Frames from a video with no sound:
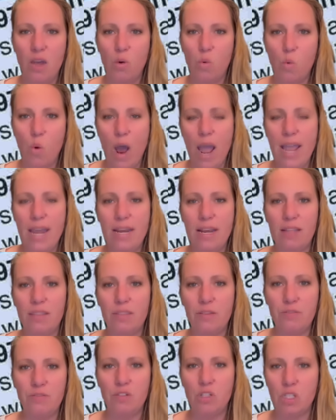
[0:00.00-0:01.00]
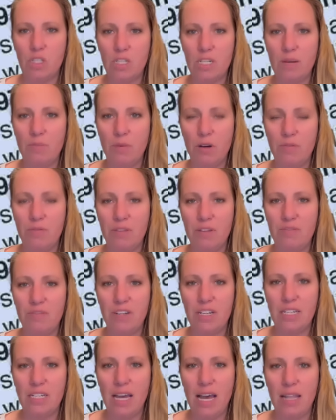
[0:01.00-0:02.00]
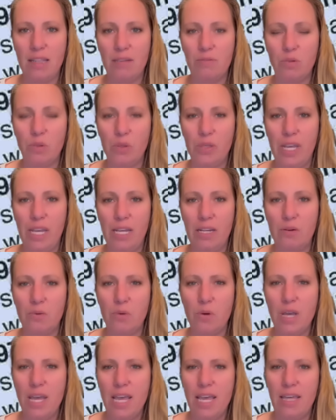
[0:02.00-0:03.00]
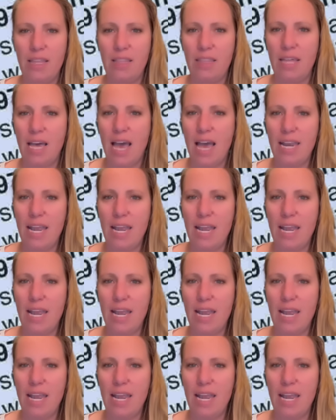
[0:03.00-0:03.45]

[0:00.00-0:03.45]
right at the footstep of the Fentale volcano. That